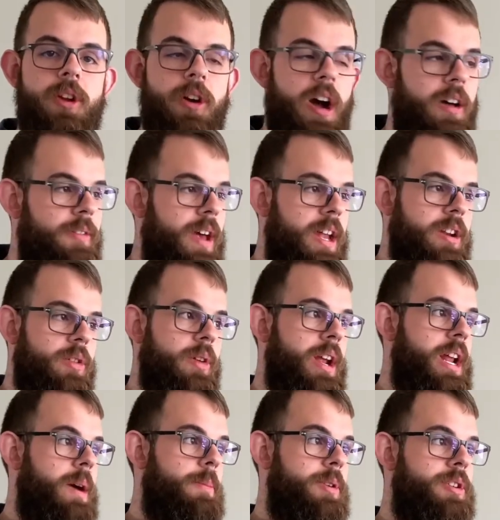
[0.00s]
I've had great
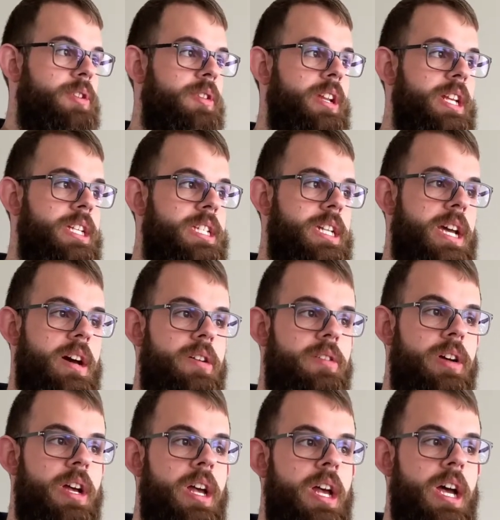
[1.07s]
opportunities
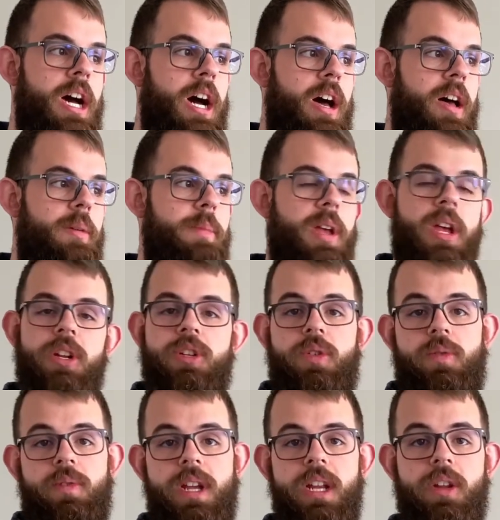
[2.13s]
now to
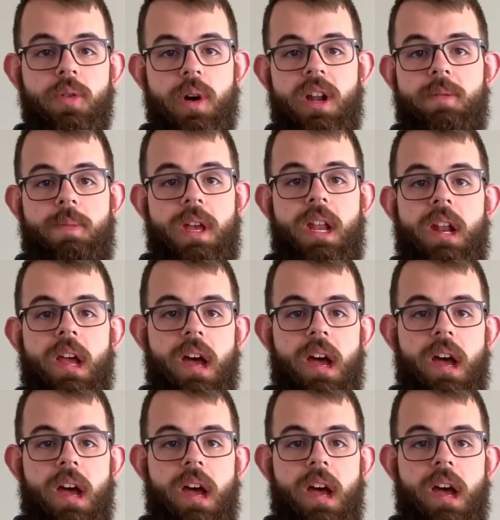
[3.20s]
read quite a bit.